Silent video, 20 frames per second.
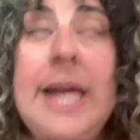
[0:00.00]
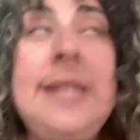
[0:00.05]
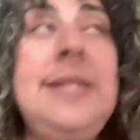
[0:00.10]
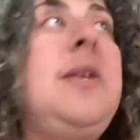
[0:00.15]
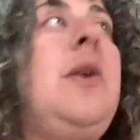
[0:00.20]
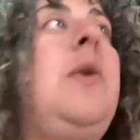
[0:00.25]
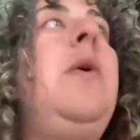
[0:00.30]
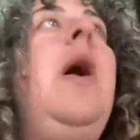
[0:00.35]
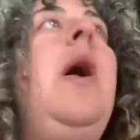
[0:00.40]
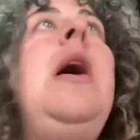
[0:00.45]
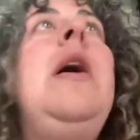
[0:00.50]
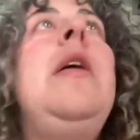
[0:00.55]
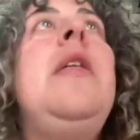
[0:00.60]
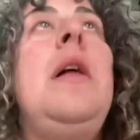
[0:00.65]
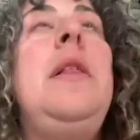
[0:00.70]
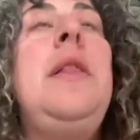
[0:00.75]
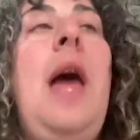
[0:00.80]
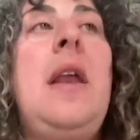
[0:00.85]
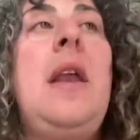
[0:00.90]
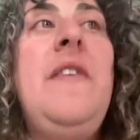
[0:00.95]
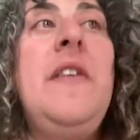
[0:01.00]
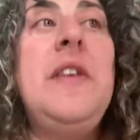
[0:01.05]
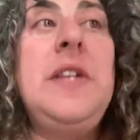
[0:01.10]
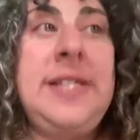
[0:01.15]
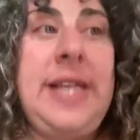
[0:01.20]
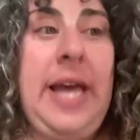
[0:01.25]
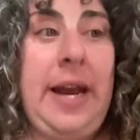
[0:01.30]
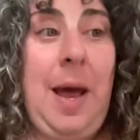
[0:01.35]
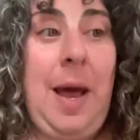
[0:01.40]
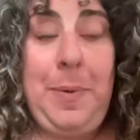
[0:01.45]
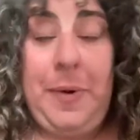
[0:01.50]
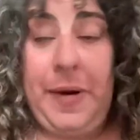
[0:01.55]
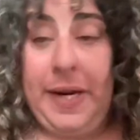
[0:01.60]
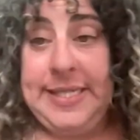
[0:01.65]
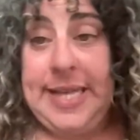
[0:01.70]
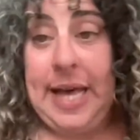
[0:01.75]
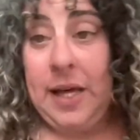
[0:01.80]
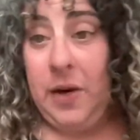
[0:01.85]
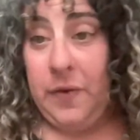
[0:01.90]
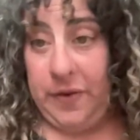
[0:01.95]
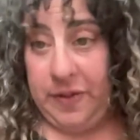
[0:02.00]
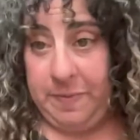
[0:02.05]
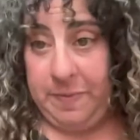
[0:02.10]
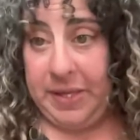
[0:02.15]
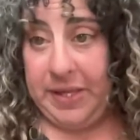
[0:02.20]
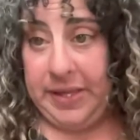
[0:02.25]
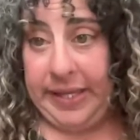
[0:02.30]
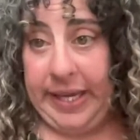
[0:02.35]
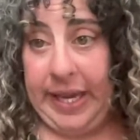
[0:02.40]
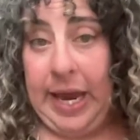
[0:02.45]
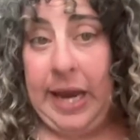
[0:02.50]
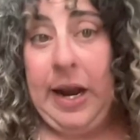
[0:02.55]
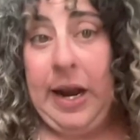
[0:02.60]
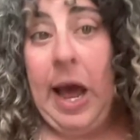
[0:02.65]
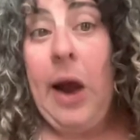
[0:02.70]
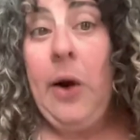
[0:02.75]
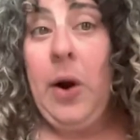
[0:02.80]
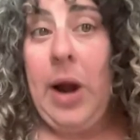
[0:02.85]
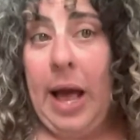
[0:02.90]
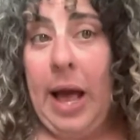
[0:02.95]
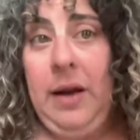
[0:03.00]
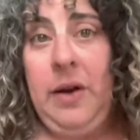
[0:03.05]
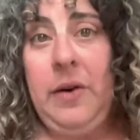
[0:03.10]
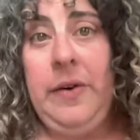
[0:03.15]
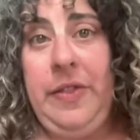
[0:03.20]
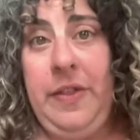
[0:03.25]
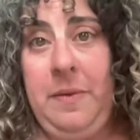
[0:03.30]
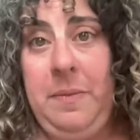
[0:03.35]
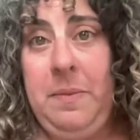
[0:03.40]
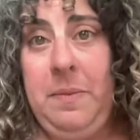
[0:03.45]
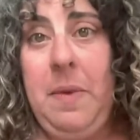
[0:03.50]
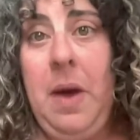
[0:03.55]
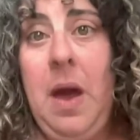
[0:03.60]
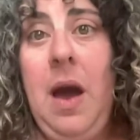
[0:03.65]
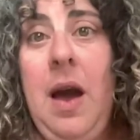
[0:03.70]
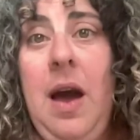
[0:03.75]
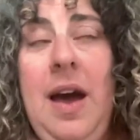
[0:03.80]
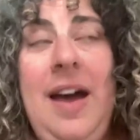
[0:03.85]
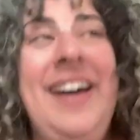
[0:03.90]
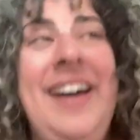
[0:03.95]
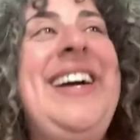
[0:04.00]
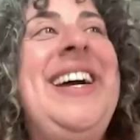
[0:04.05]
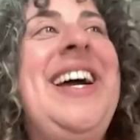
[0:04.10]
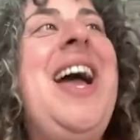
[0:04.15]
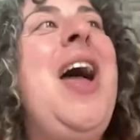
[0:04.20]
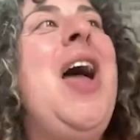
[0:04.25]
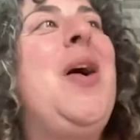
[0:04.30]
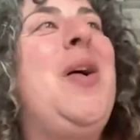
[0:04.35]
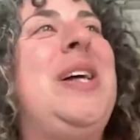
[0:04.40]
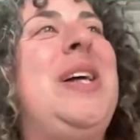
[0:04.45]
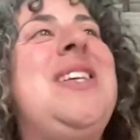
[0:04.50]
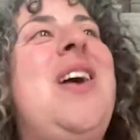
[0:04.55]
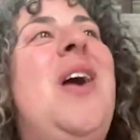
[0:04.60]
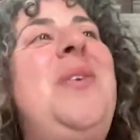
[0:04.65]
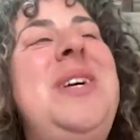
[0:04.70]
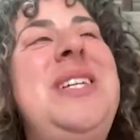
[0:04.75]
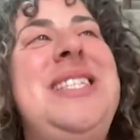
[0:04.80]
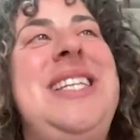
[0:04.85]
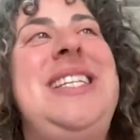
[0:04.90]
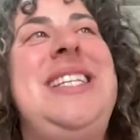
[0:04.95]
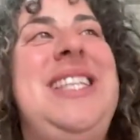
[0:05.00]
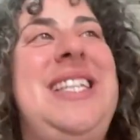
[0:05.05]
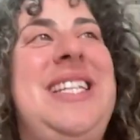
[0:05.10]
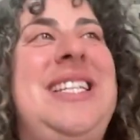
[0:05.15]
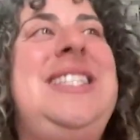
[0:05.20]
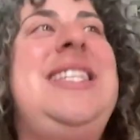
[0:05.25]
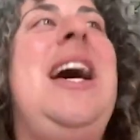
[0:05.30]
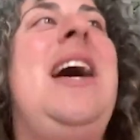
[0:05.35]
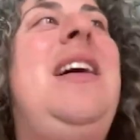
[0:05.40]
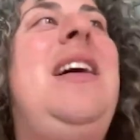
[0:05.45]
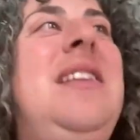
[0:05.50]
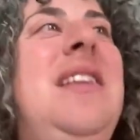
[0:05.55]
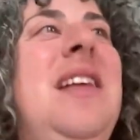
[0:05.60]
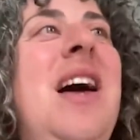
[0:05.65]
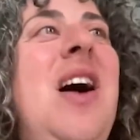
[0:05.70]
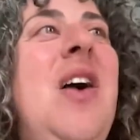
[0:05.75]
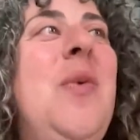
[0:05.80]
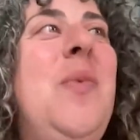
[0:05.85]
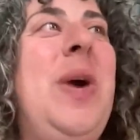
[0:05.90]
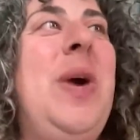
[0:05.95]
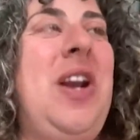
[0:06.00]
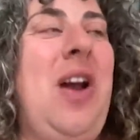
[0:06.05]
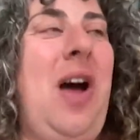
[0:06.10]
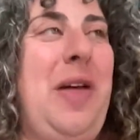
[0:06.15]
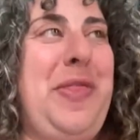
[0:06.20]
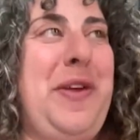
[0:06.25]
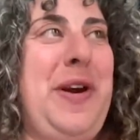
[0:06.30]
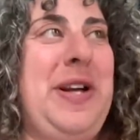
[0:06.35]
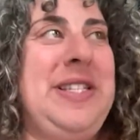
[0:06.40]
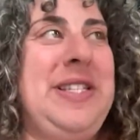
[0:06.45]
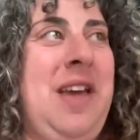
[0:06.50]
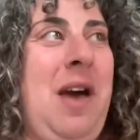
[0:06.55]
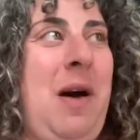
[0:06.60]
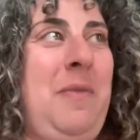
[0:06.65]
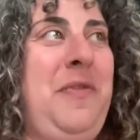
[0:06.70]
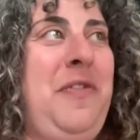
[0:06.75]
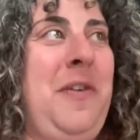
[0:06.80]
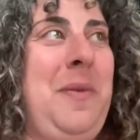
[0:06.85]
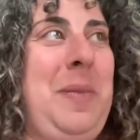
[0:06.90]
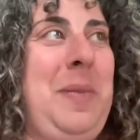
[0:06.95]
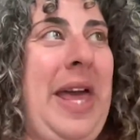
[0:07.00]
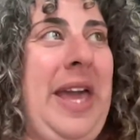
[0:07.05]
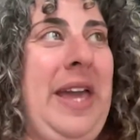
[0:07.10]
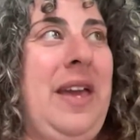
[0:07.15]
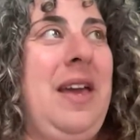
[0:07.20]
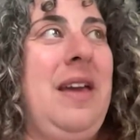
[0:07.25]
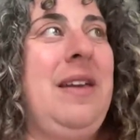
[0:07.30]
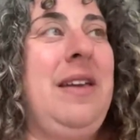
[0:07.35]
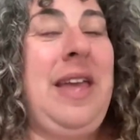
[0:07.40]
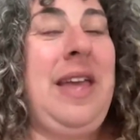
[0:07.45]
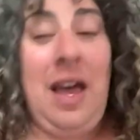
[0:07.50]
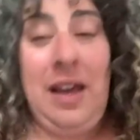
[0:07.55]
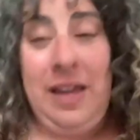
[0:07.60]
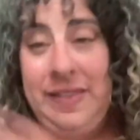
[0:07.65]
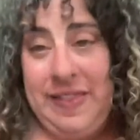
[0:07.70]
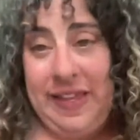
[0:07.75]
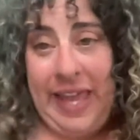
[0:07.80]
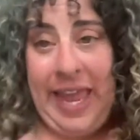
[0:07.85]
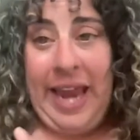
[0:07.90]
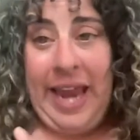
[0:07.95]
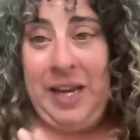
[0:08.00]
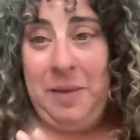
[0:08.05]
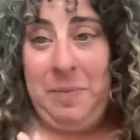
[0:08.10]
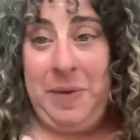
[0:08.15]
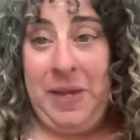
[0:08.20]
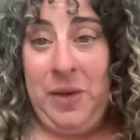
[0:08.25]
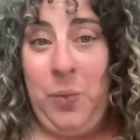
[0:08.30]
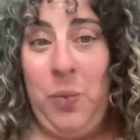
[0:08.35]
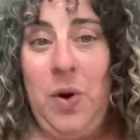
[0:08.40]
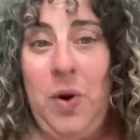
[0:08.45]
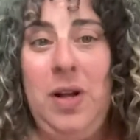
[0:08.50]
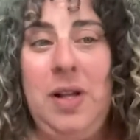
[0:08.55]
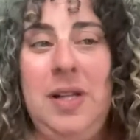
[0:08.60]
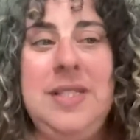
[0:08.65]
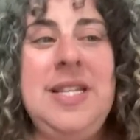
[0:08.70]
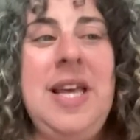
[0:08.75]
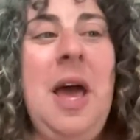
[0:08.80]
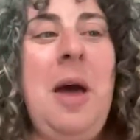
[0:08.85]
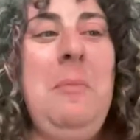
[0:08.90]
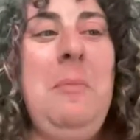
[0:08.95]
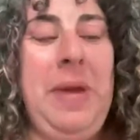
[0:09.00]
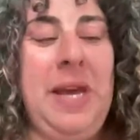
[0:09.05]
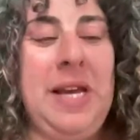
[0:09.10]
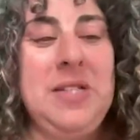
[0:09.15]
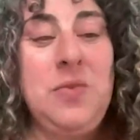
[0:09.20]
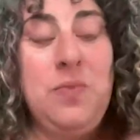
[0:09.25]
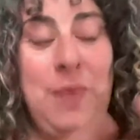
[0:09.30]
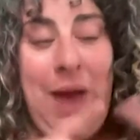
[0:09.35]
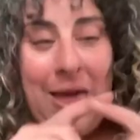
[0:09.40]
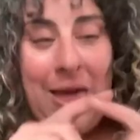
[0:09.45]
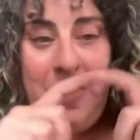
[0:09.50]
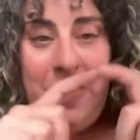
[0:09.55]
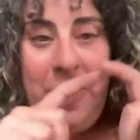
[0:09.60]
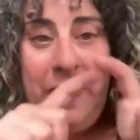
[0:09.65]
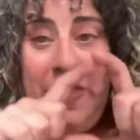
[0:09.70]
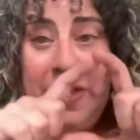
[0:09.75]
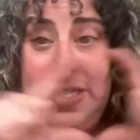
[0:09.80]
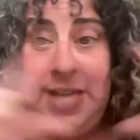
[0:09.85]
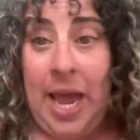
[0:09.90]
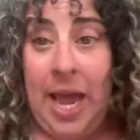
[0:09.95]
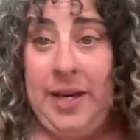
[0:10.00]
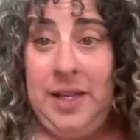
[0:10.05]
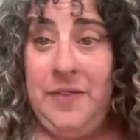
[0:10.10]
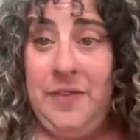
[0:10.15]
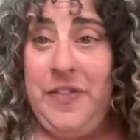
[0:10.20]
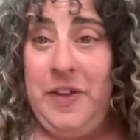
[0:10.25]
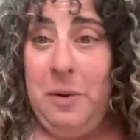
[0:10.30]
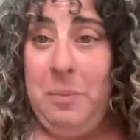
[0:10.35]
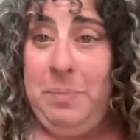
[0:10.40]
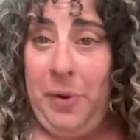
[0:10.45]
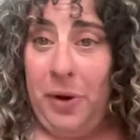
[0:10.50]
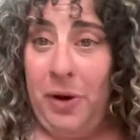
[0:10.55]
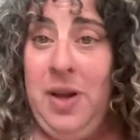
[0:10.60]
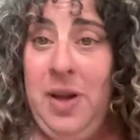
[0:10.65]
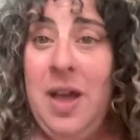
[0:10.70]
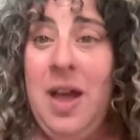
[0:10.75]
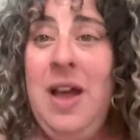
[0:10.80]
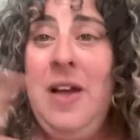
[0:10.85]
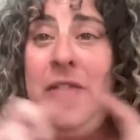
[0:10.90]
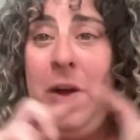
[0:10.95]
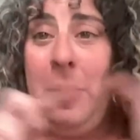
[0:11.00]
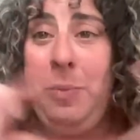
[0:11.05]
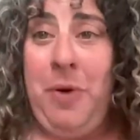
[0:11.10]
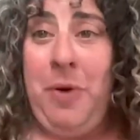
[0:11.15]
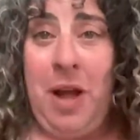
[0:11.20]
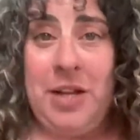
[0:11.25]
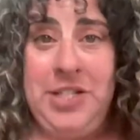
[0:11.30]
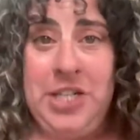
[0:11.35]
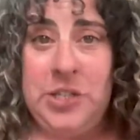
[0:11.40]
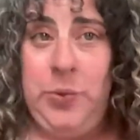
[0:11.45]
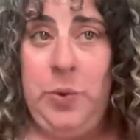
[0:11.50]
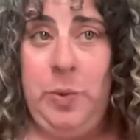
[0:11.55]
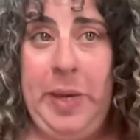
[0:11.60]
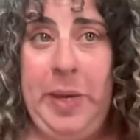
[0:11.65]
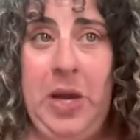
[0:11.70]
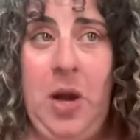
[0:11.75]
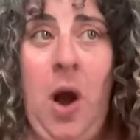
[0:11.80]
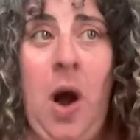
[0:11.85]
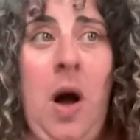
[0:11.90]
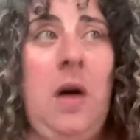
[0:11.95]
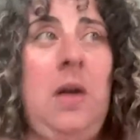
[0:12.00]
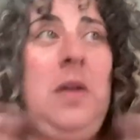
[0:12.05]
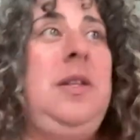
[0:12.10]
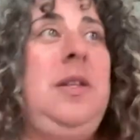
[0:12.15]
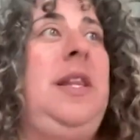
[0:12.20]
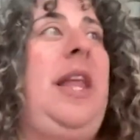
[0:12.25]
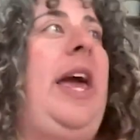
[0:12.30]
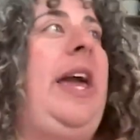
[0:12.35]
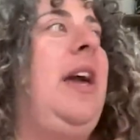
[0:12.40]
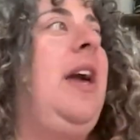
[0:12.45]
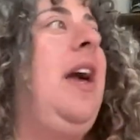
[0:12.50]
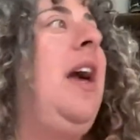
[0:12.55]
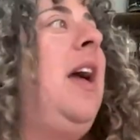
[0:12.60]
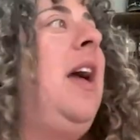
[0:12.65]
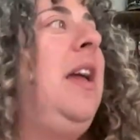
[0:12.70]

so a lot of our site operates algorithmically, and our algorithm, it's always easy to tell when an author has come from like the KDP world, because rather than the title of their book, their project will be called like,